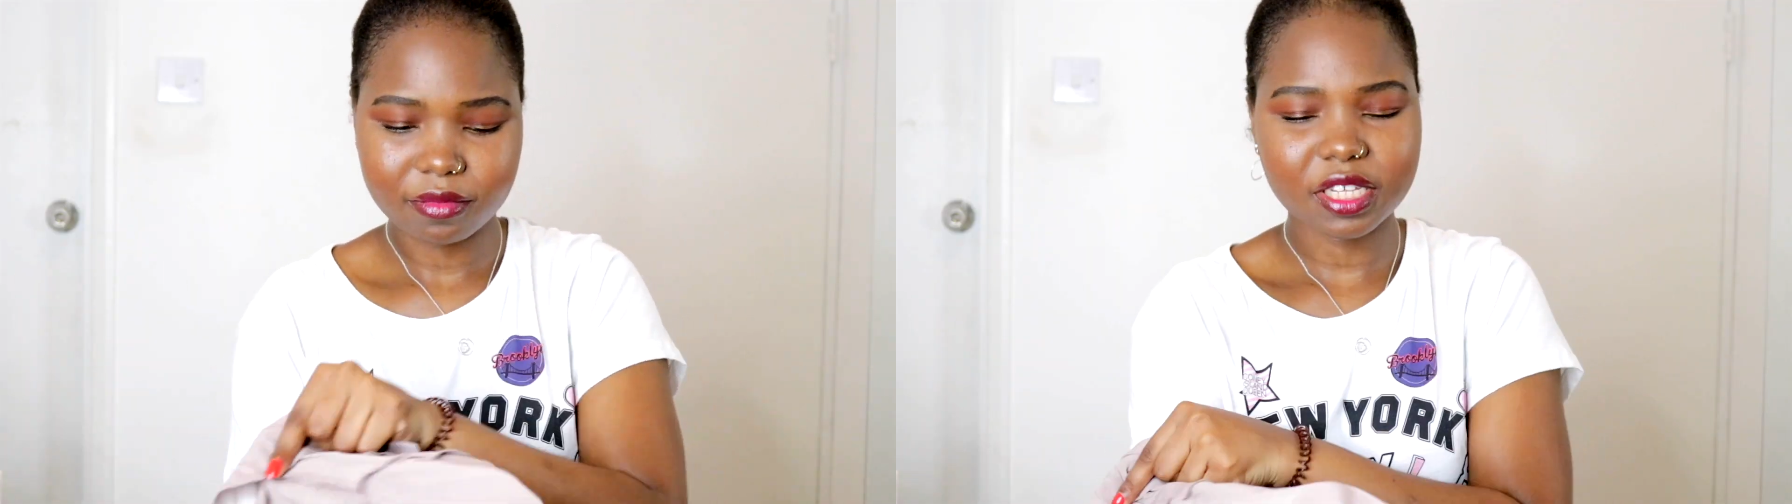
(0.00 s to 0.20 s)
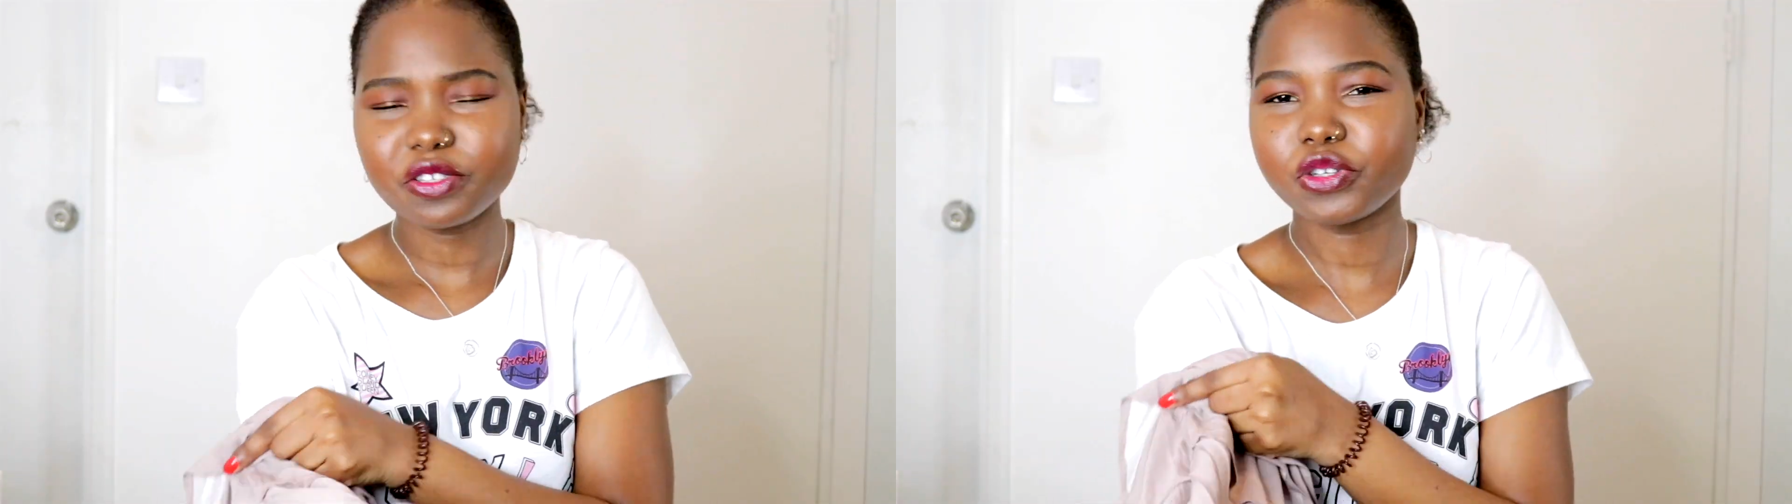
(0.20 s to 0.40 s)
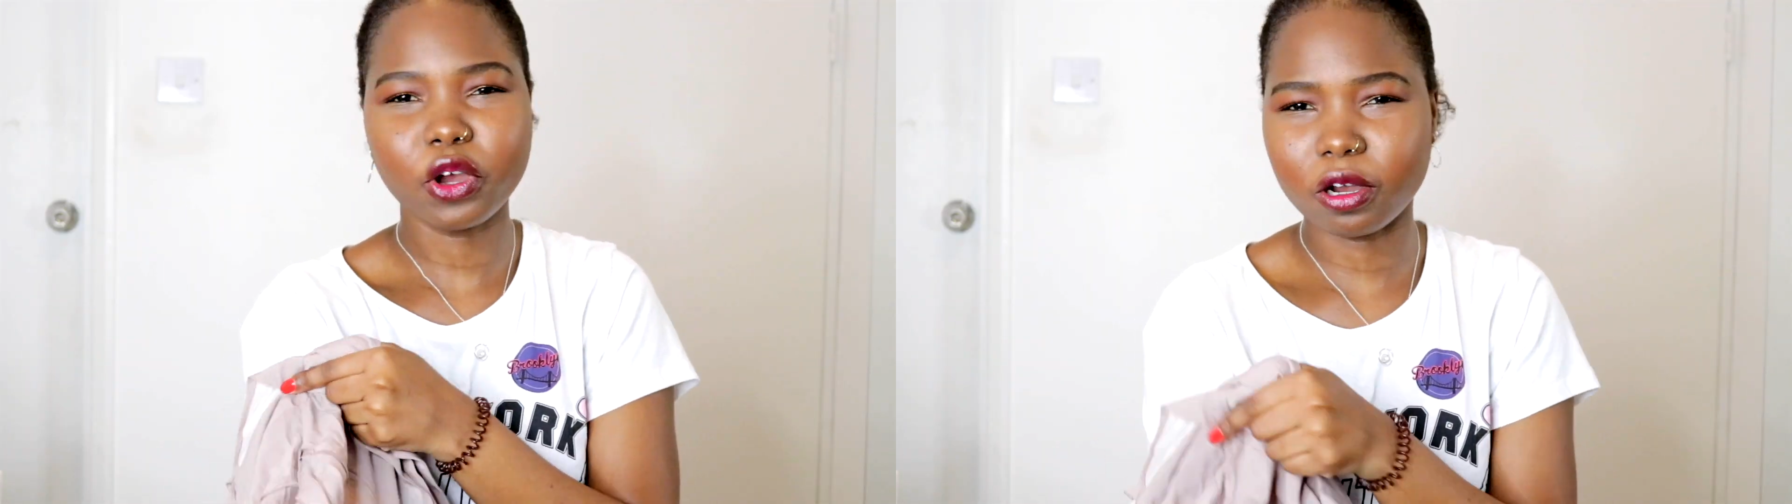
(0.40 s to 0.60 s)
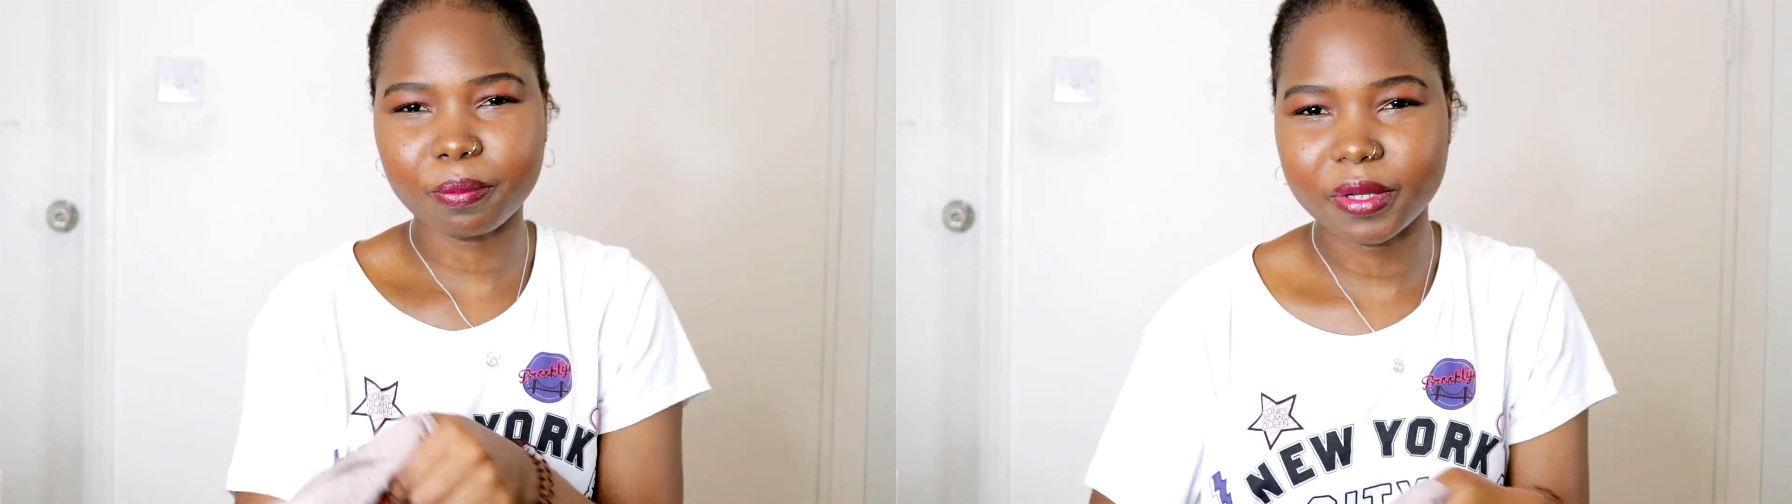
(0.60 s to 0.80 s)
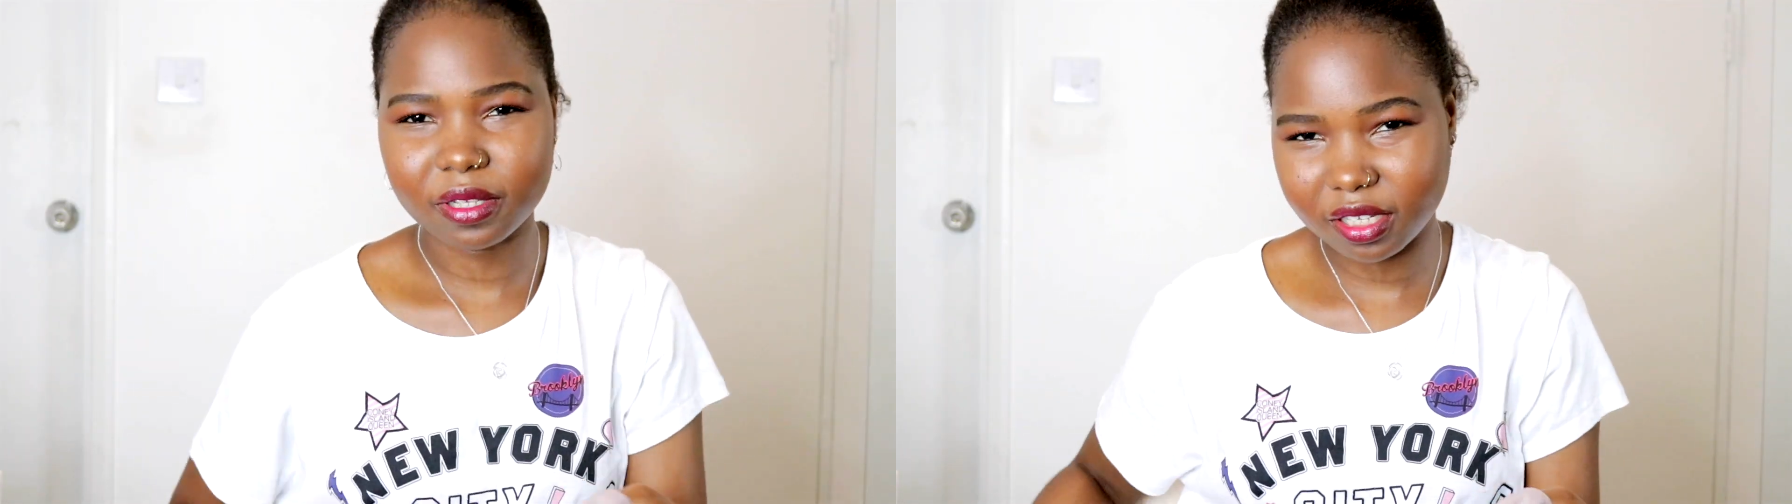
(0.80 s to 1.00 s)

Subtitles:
It's top.